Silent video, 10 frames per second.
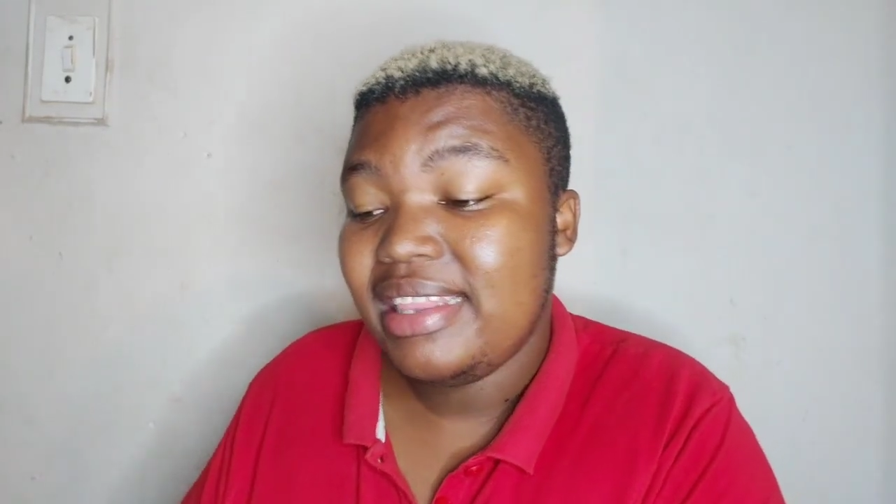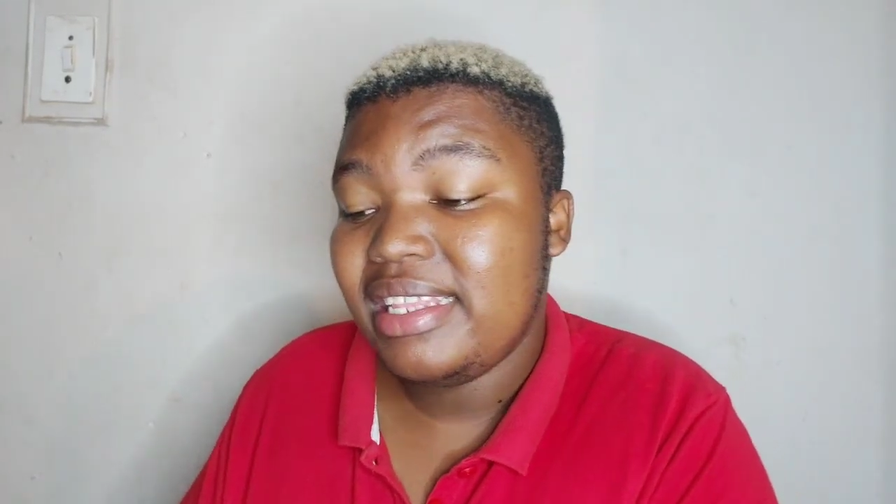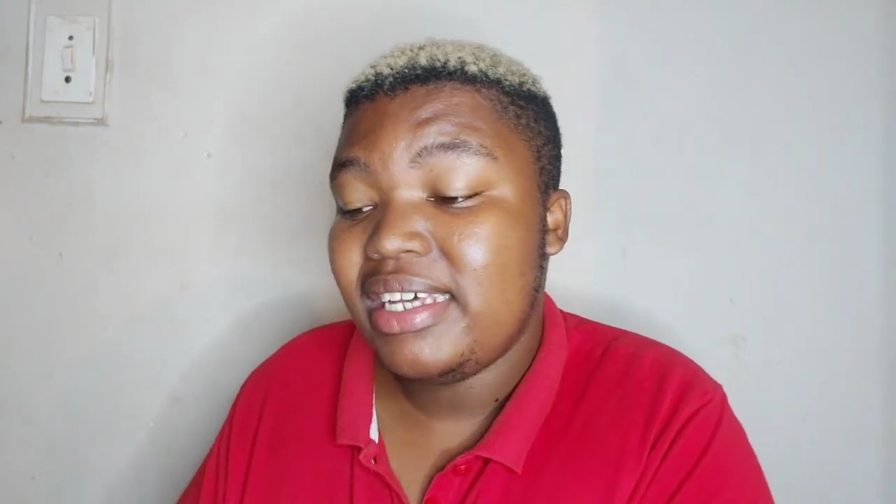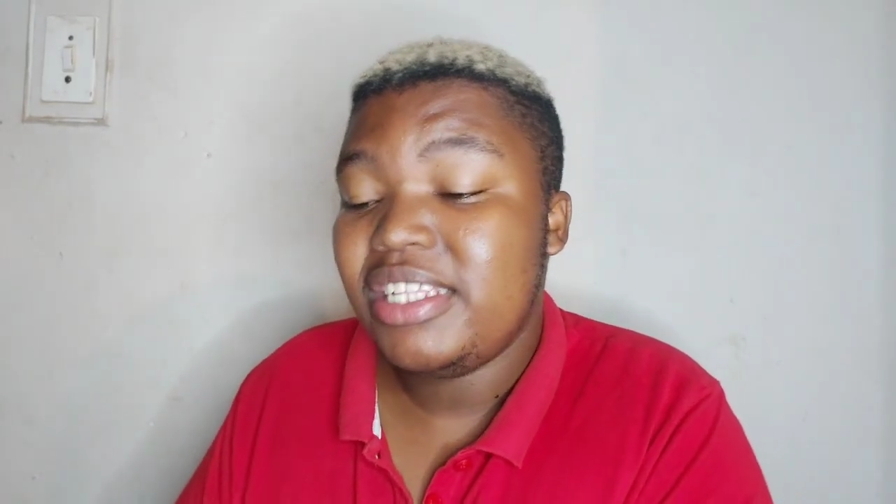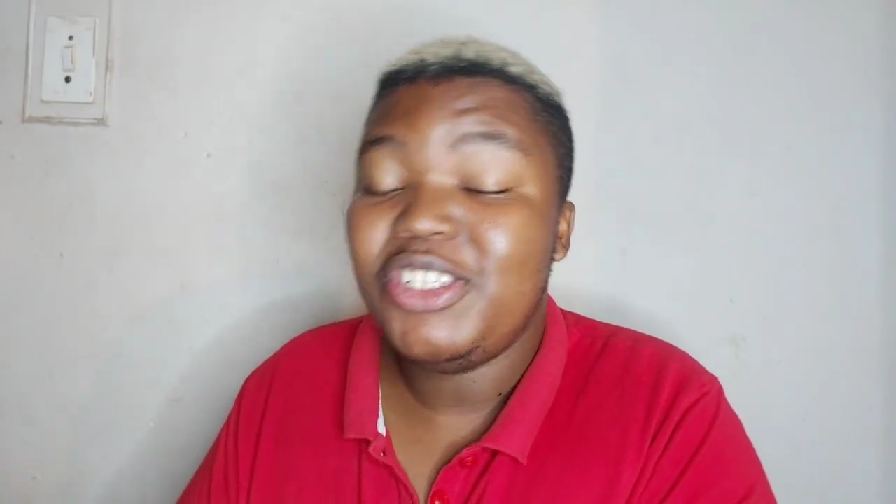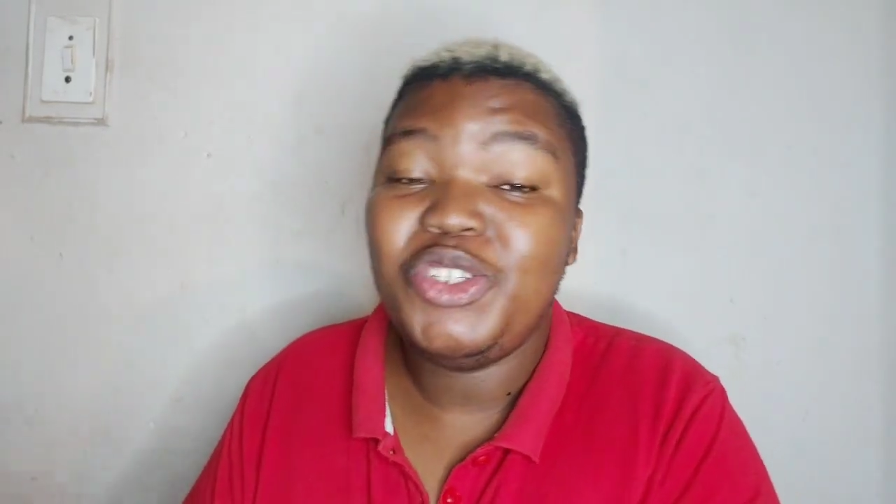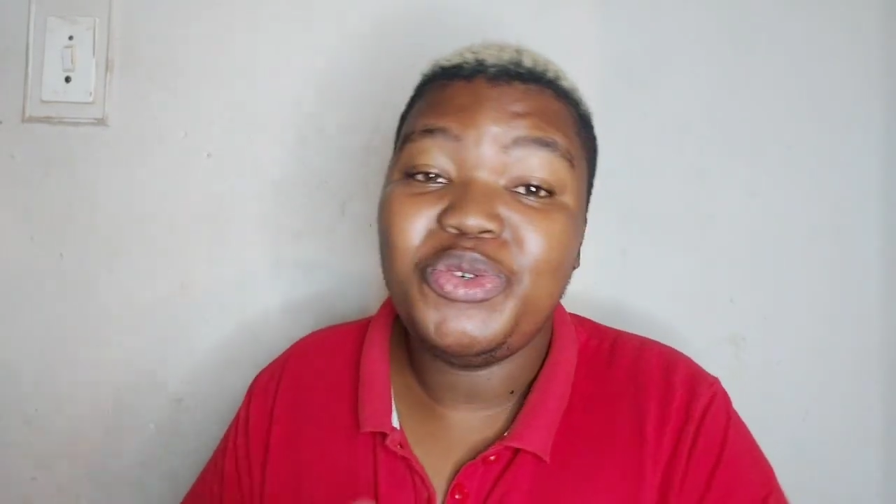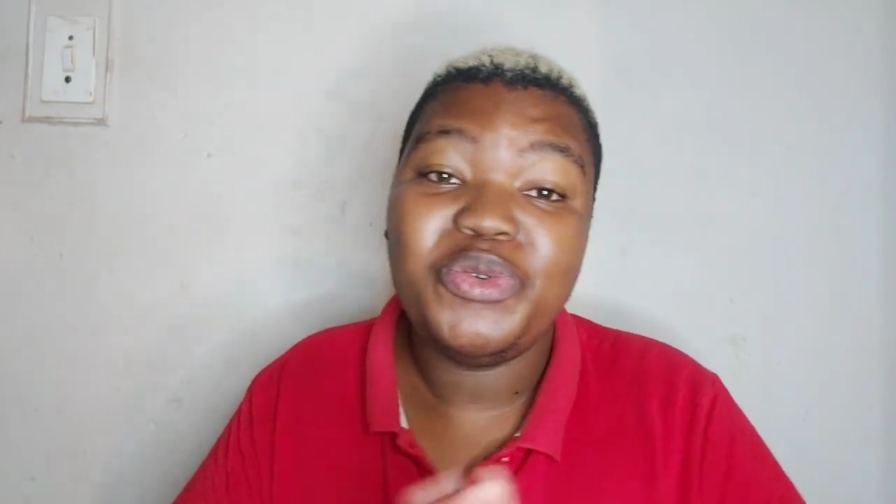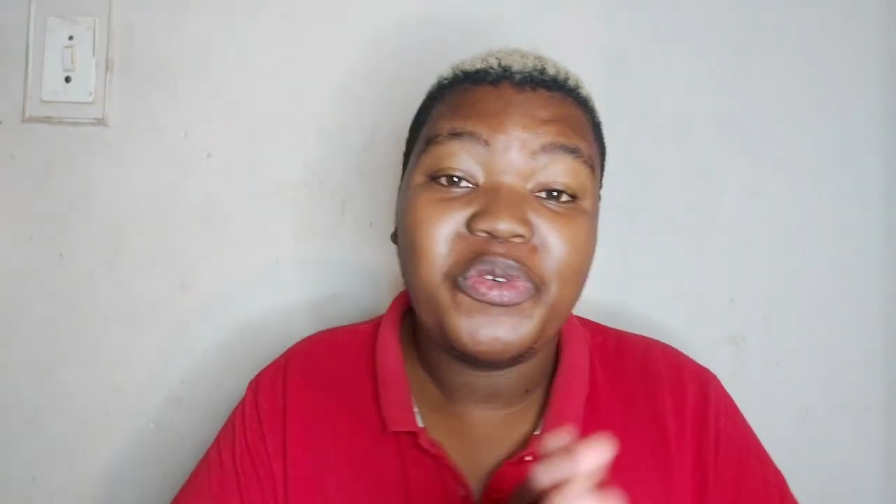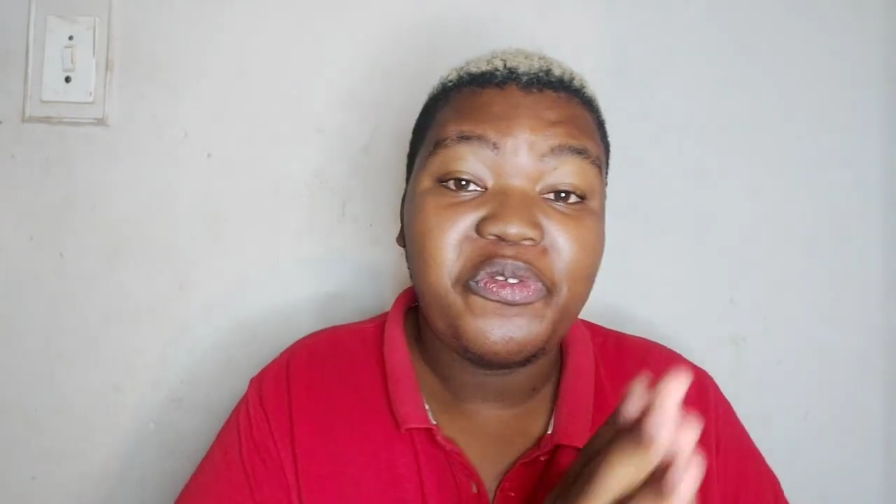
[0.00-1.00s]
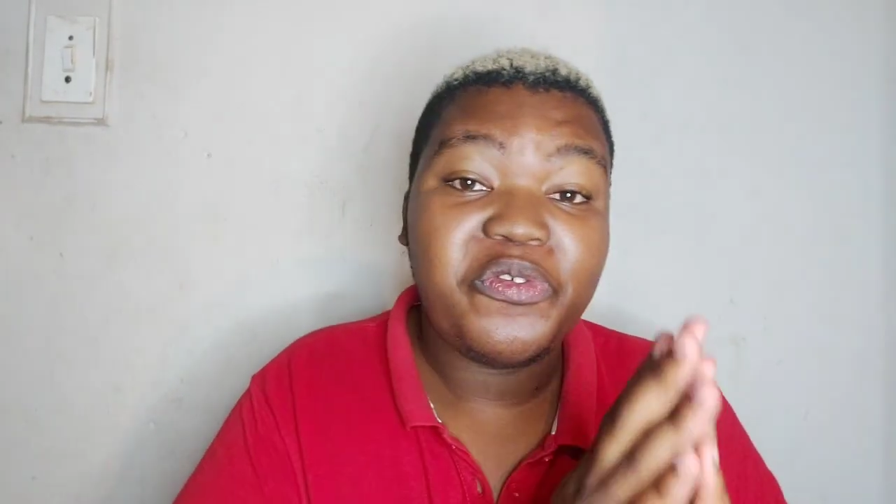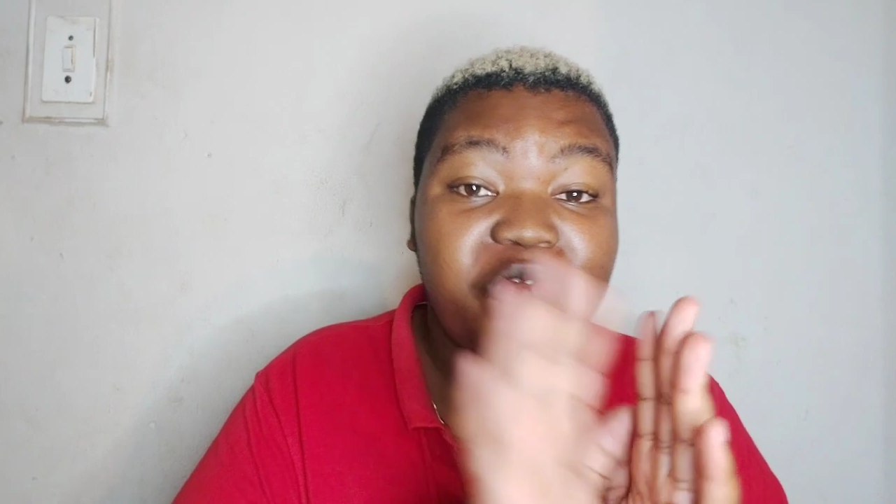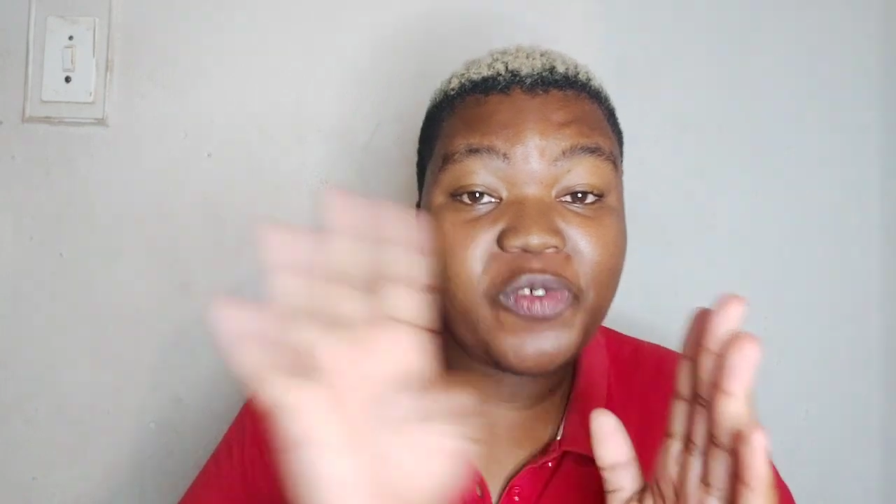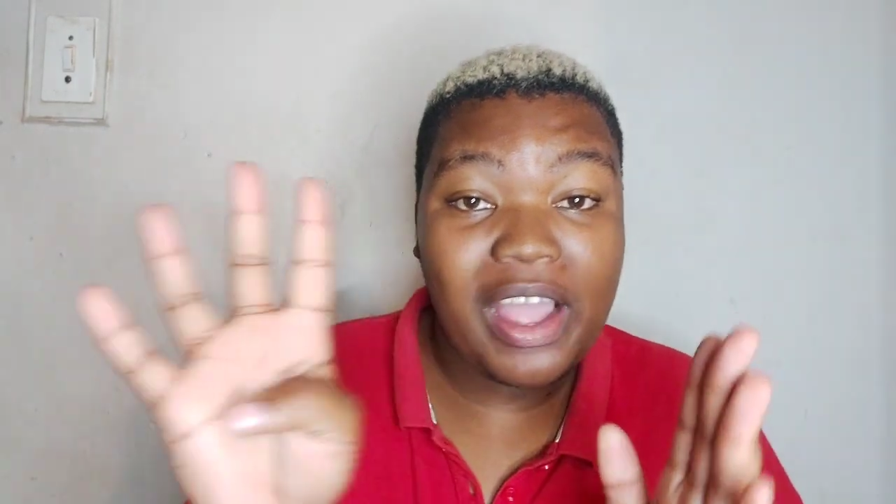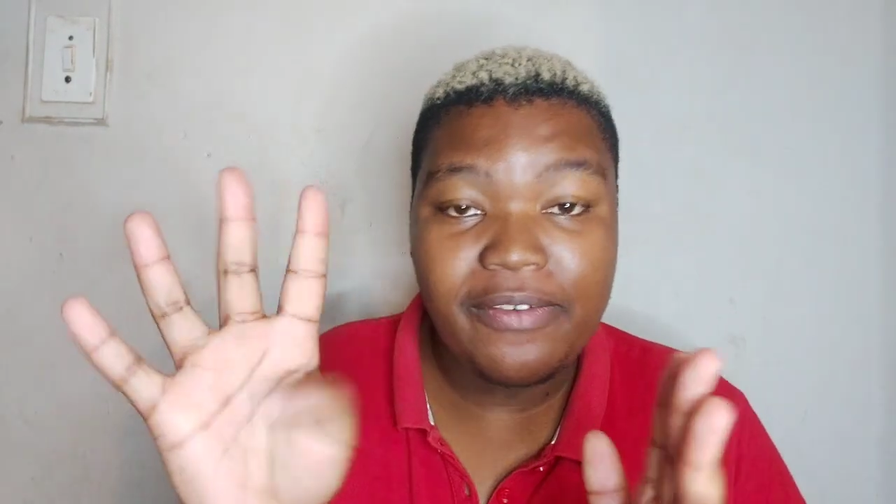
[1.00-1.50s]
the new
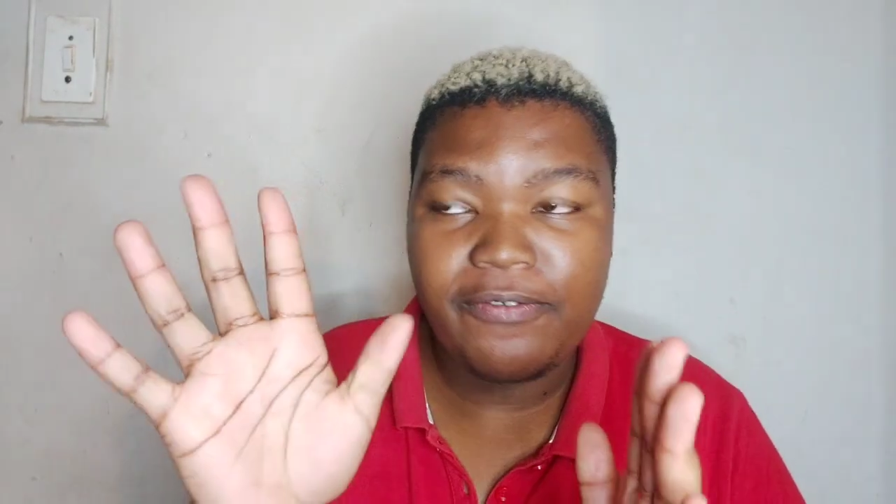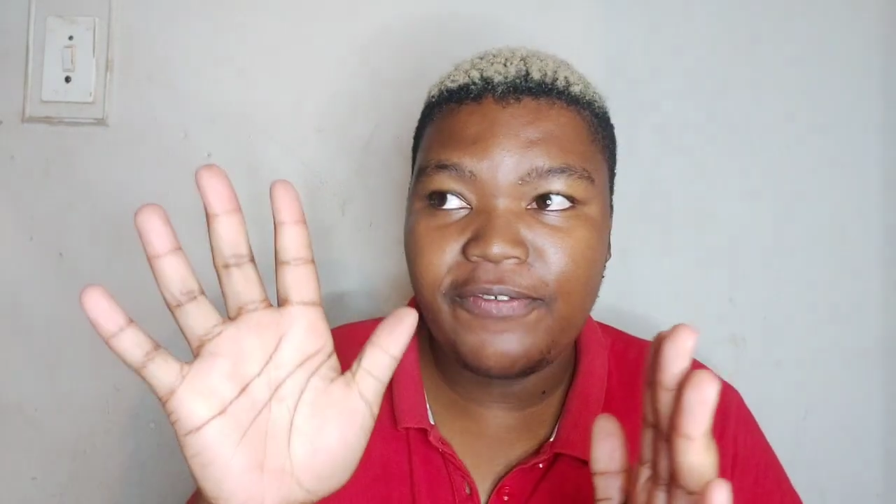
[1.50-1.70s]
five